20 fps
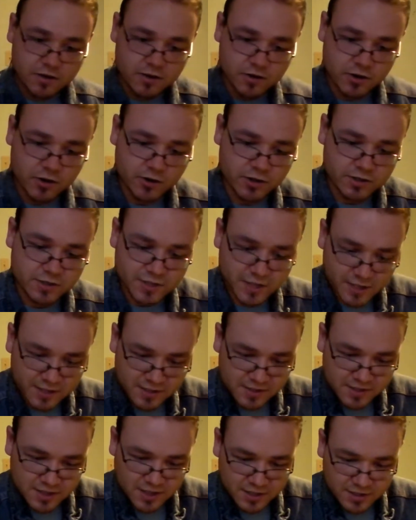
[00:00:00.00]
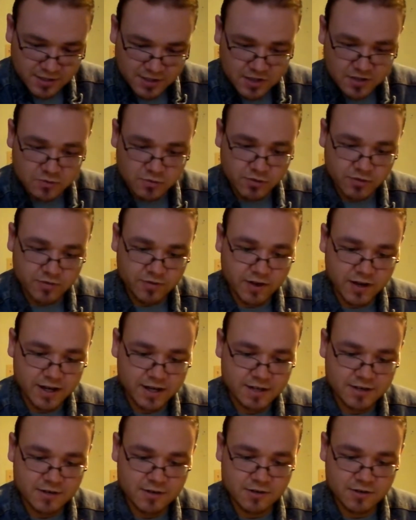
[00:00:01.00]
Notice that it says He's
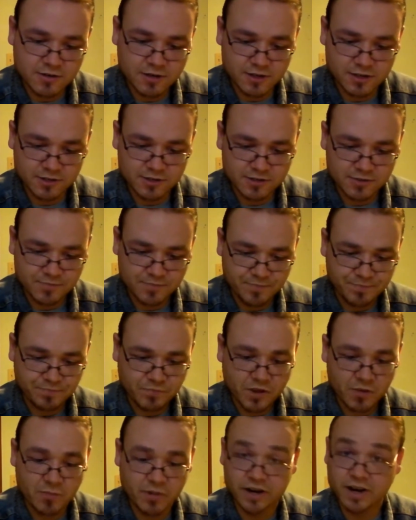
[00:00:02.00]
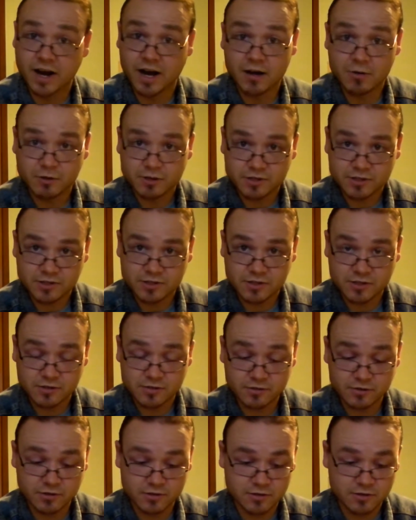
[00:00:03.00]
refined us, but not with
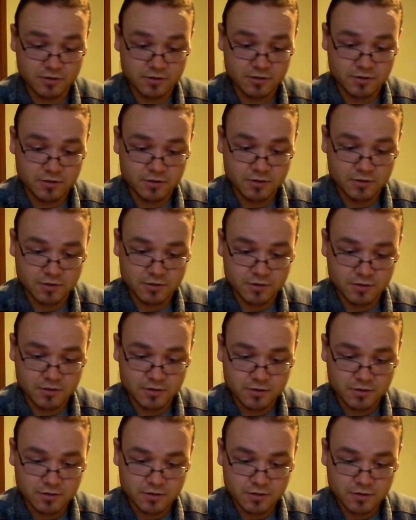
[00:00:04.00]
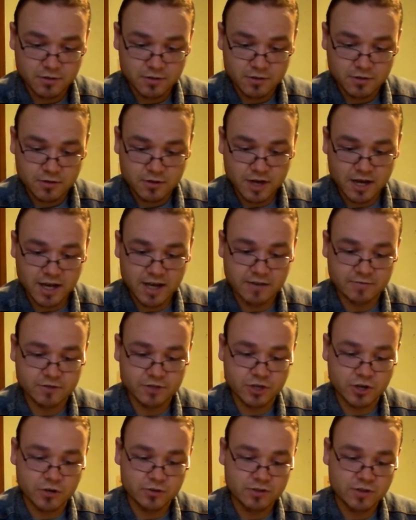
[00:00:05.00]
silver. I have
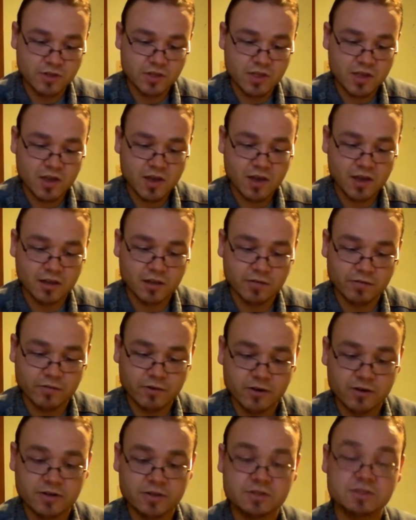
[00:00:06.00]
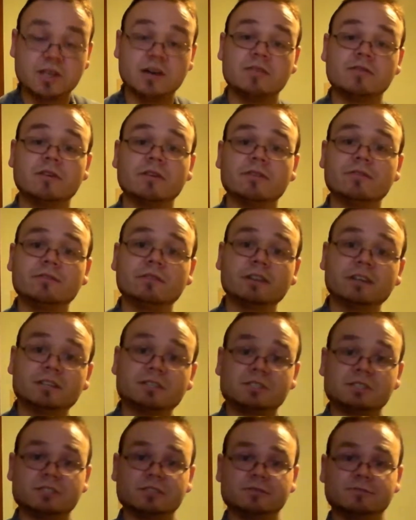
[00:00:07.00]
chosen thee in the furnace of
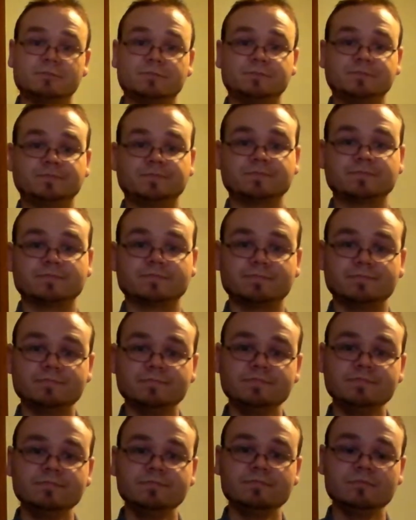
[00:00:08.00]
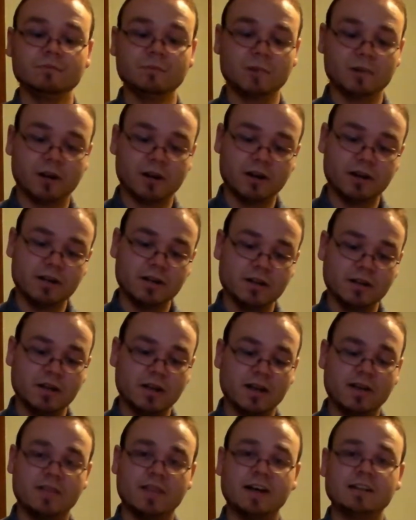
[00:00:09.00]
affliction. All right?
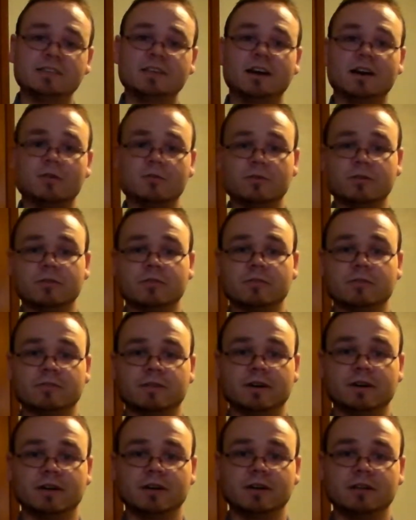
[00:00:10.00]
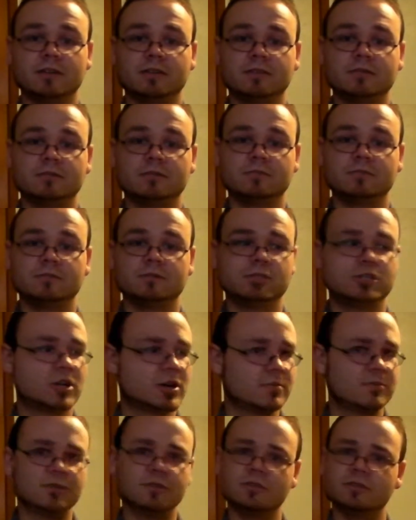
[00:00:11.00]
That's how we're refined.
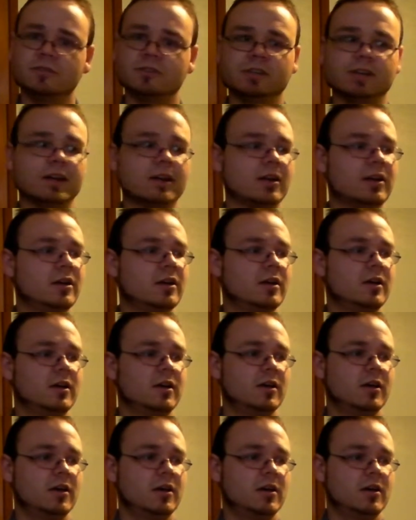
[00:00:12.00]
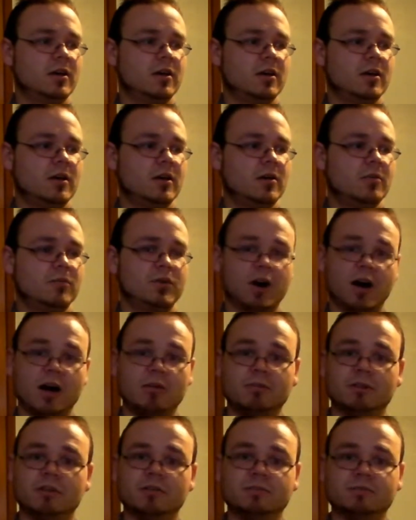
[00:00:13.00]
Troubles and
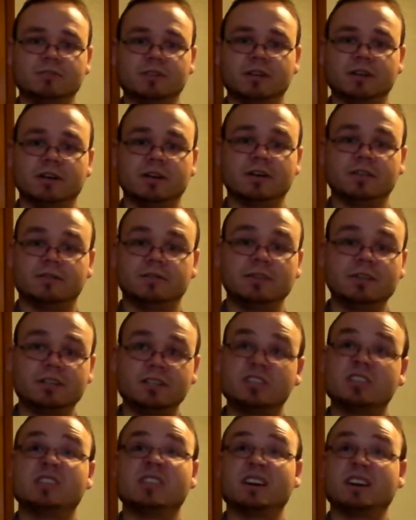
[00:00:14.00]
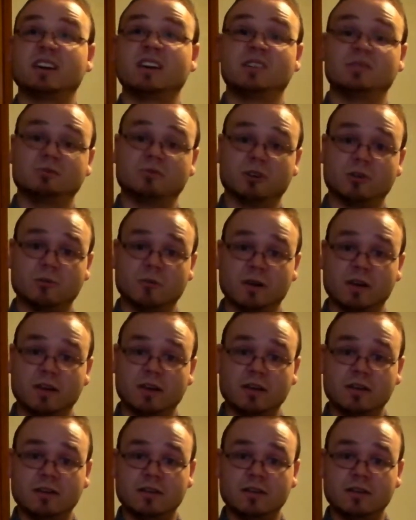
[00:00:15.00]
problems and affliction that comes our way.